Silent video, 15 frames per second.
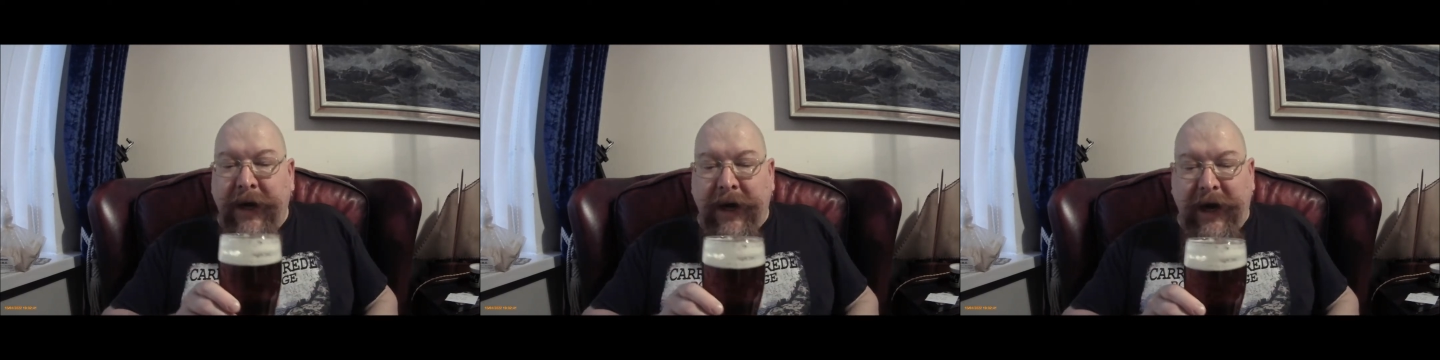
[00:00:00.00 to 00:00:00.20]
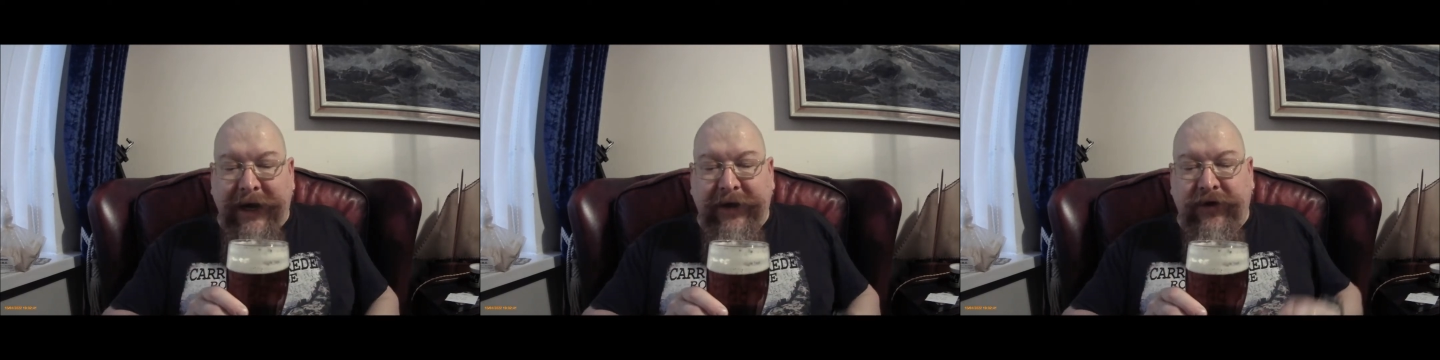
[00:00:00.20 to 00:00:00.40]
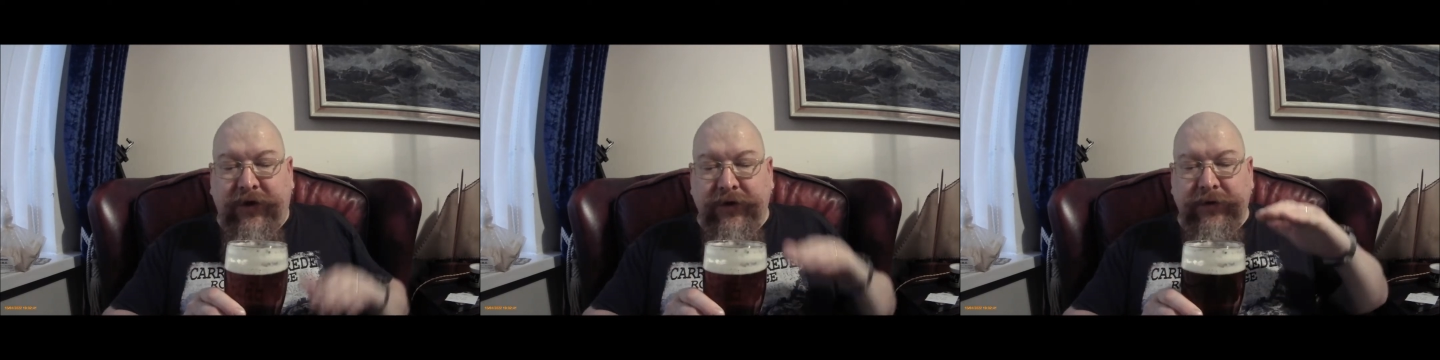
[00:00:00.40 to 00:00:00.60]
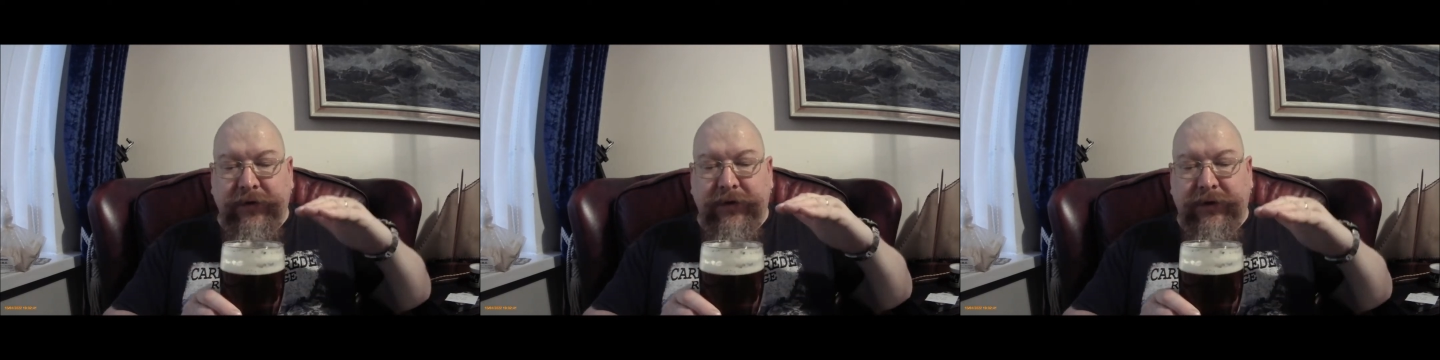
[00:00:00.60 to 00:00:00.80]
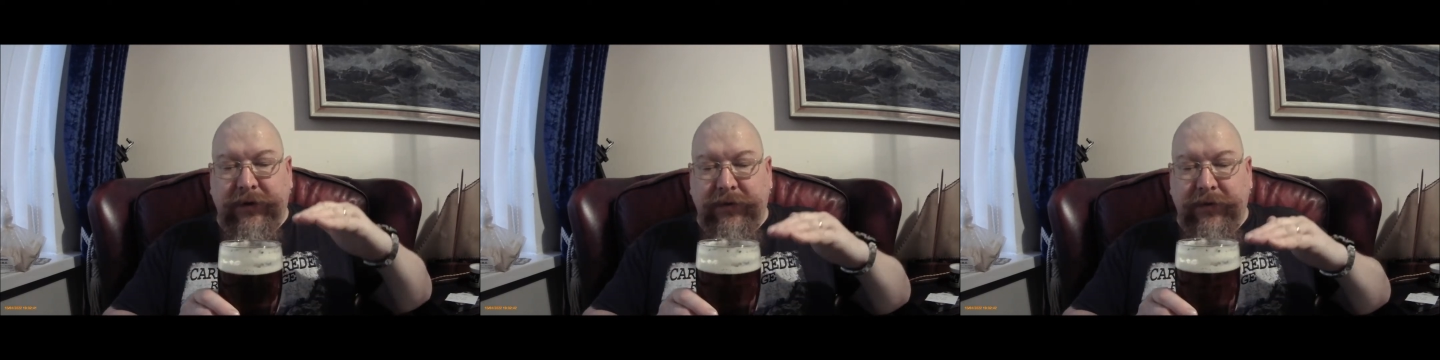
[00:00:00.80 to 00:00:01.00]
it
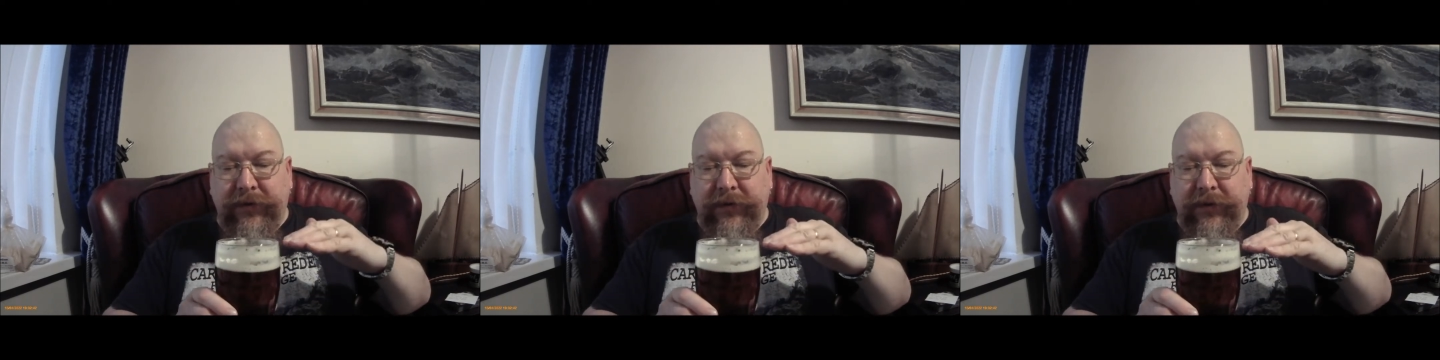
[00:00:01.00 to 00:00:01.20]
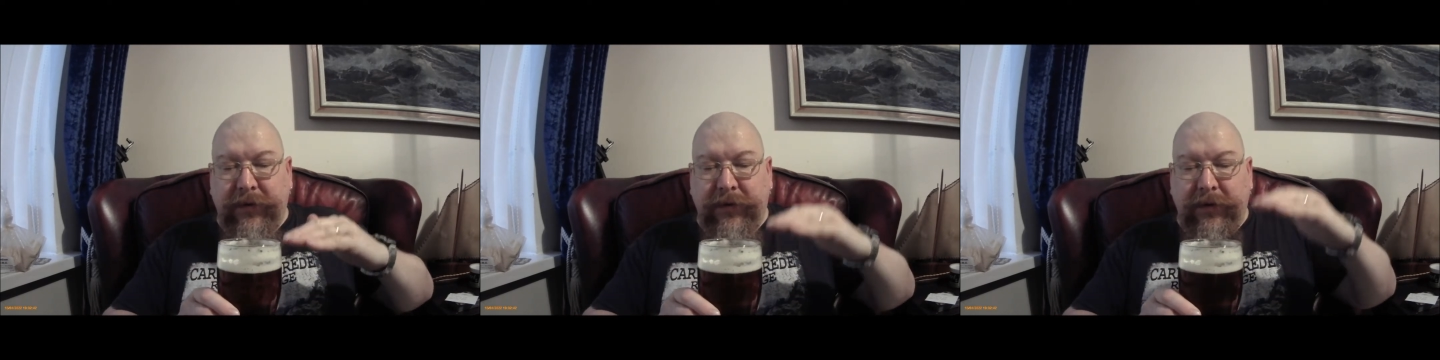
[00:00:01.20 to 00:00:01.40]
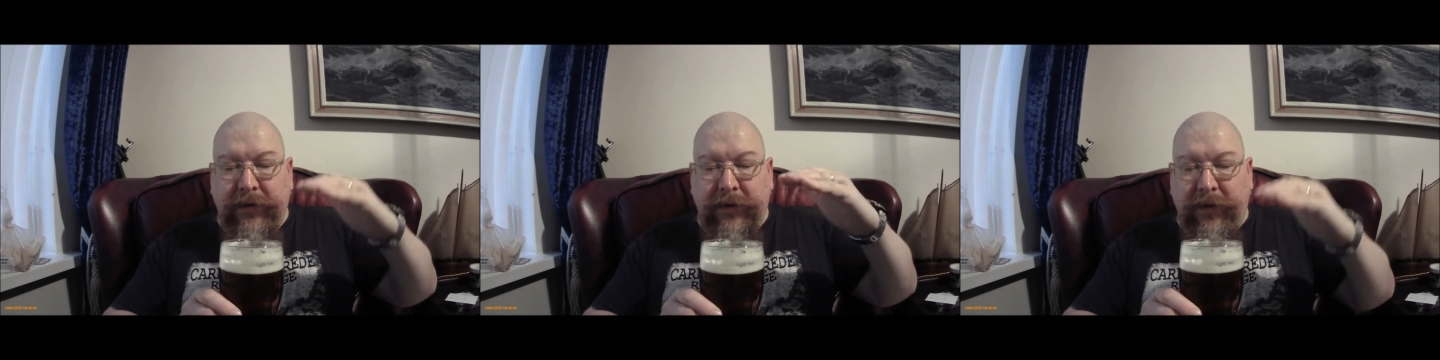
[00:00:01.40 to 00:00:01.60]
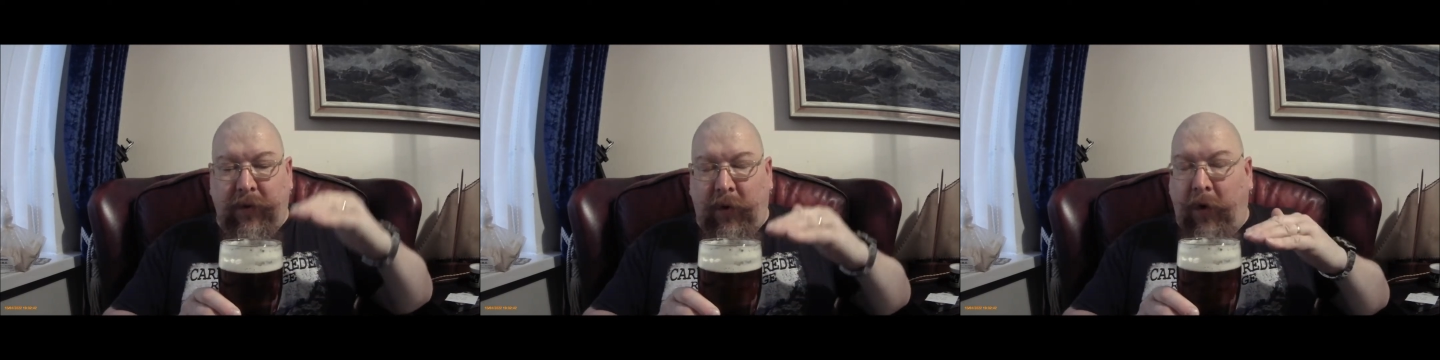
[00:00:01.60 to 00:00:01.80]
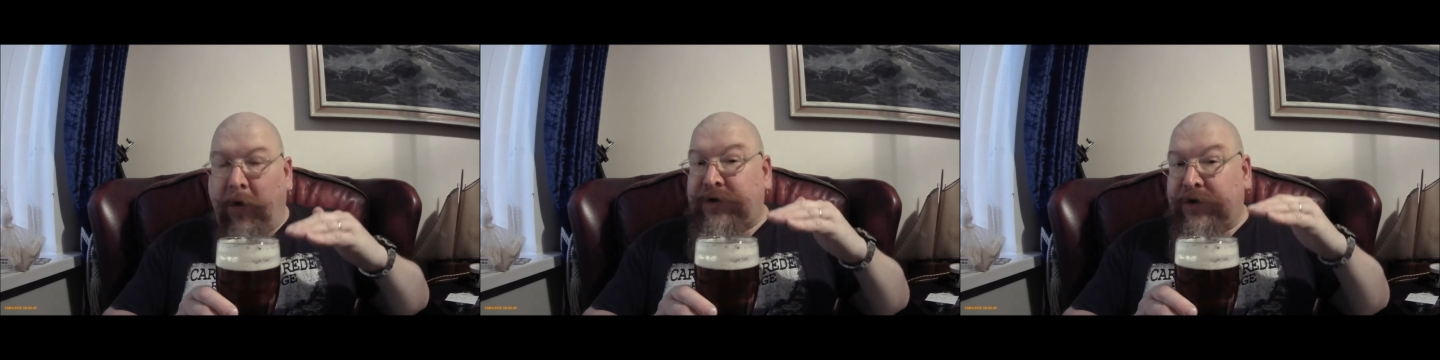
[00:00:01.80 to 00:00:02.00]
doesn't,
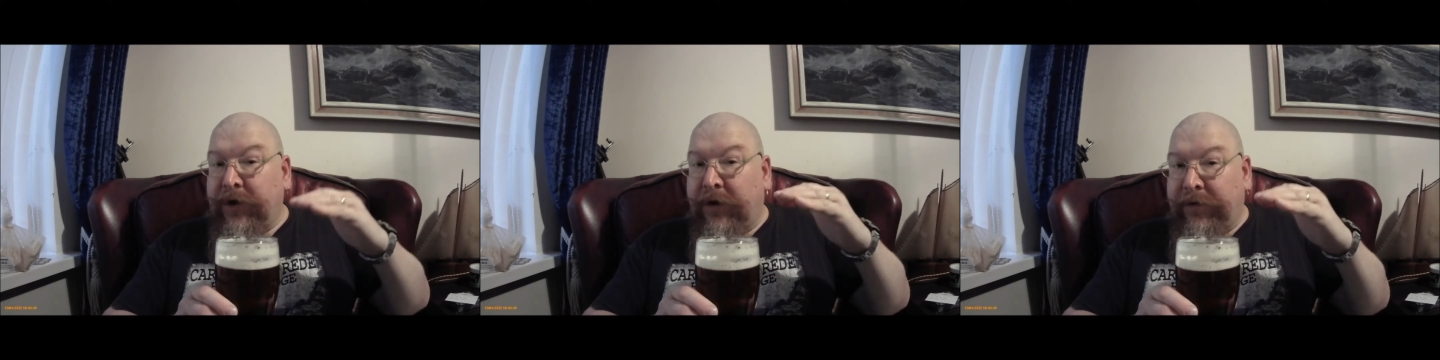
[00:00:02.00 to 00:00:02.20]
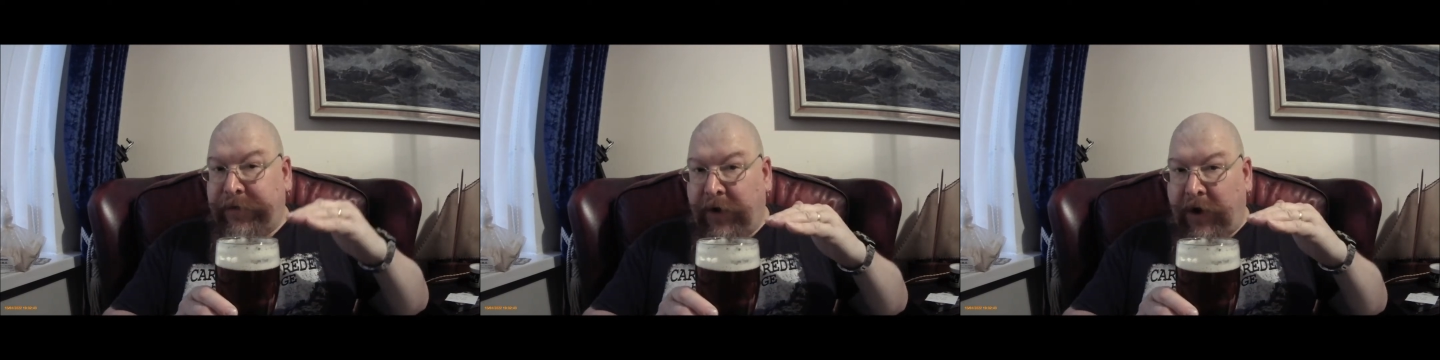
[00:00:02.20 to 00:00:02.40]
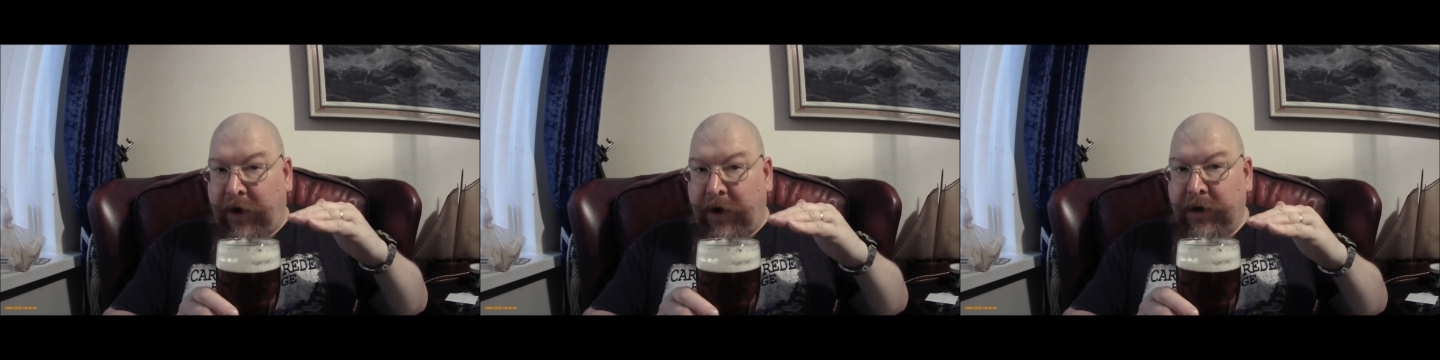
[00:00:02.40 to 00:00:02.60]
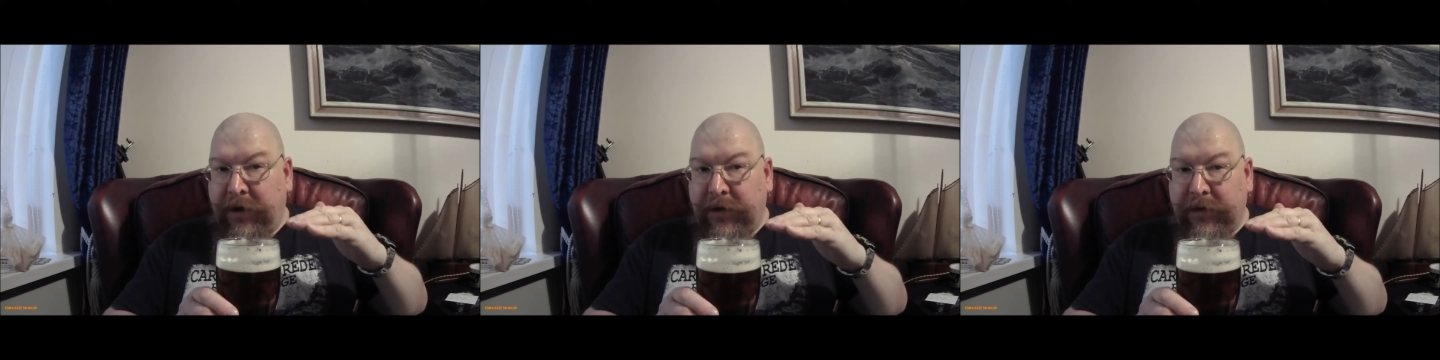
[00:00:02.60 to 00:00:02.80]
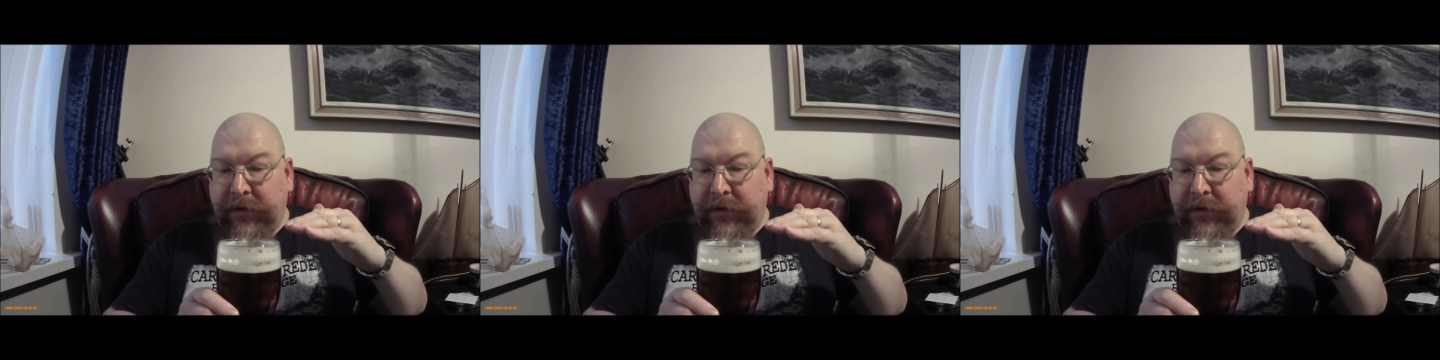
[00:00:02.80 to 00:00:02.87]
or so far,